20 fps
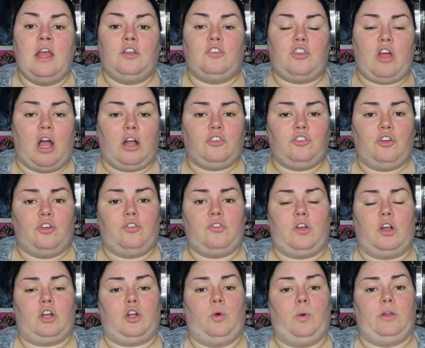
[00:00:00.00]
Doctors
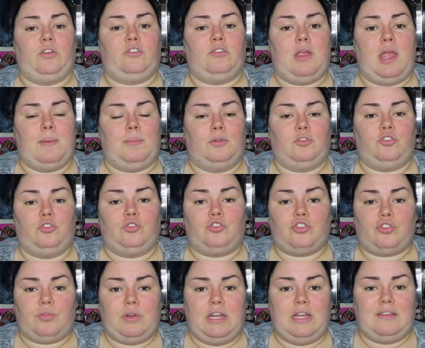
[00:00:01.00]
are going to be able to
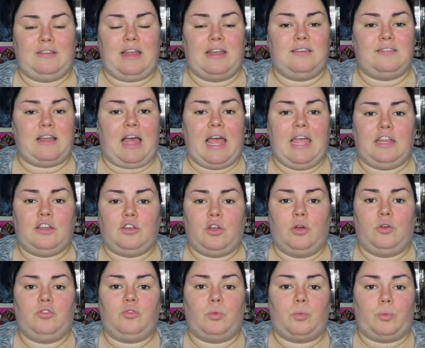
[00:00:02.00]
treat and
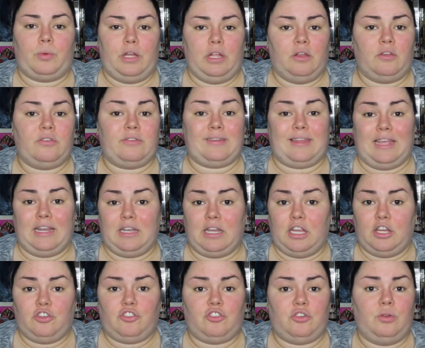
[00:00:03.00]
diagnose real skin
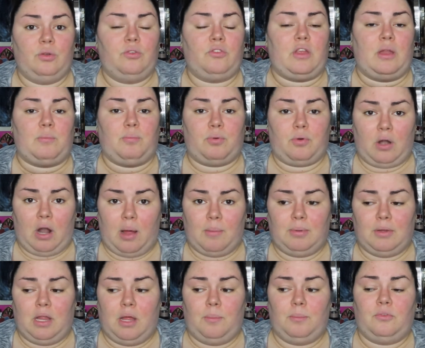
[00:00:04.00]
issues and
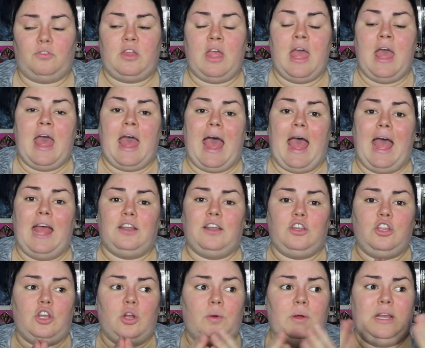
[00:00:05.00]
problems. And
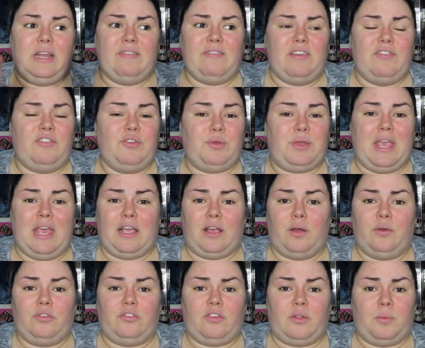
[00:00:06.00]
you know what? Even if you can't
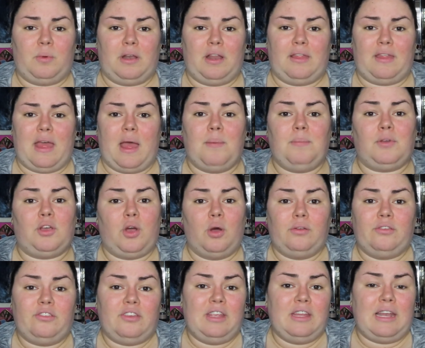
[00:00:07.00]
go see one of them, go
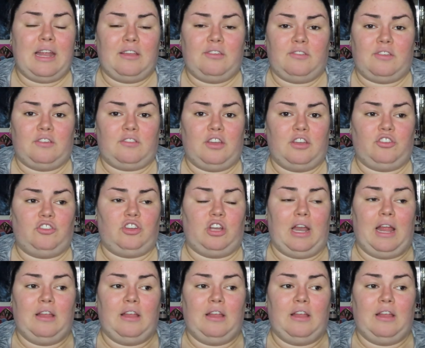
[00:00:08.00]
see an esthetician.